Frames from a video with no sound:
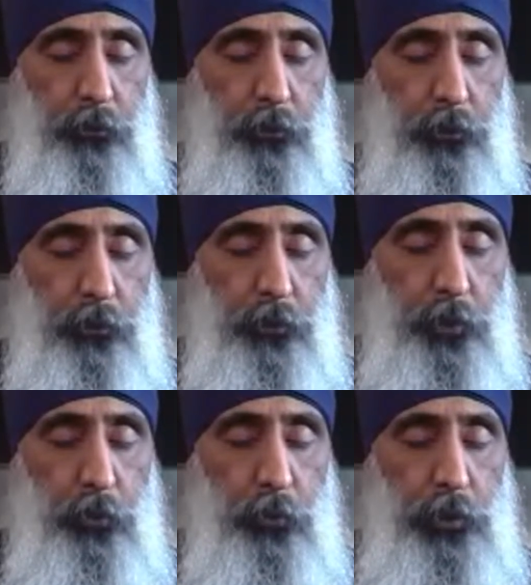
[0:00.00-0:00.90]
While
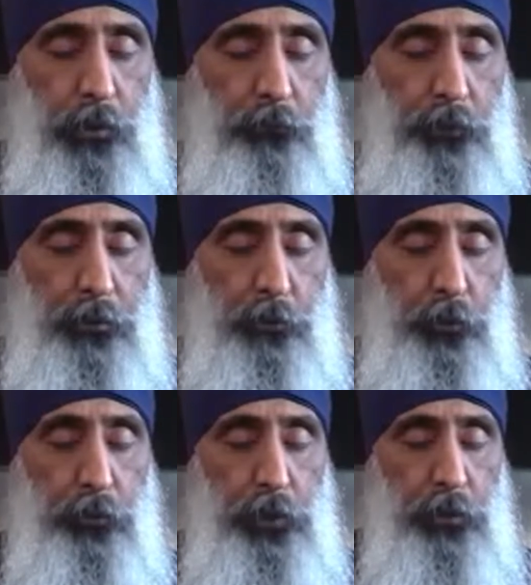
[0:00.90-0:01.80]
everything else is
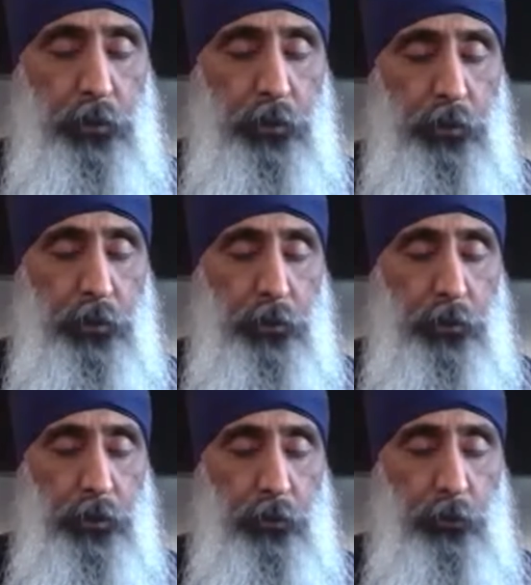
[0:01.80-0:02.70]
moving,
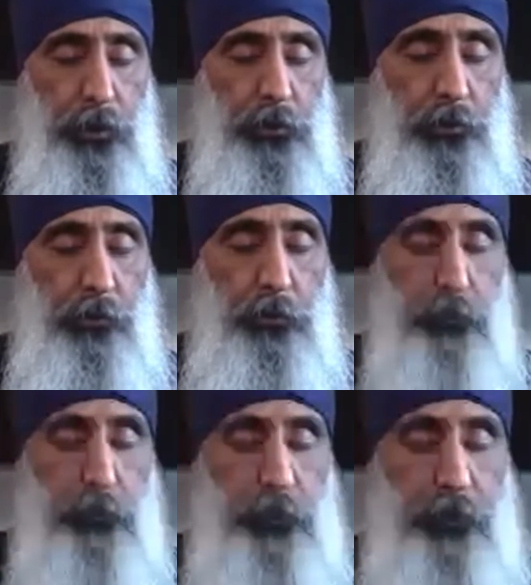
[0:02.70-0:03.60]
the awareness
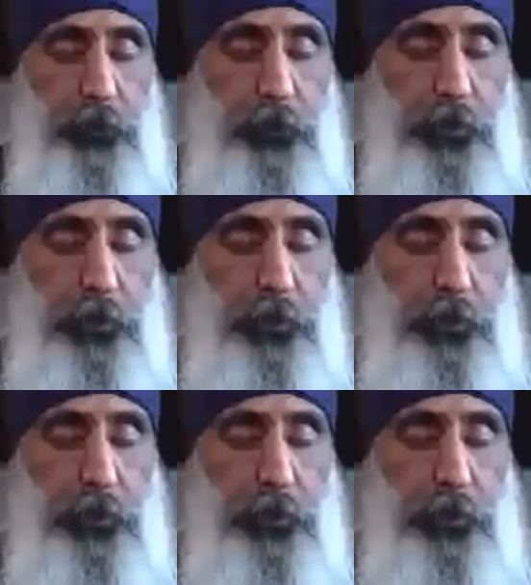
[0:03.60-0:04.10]
remains still.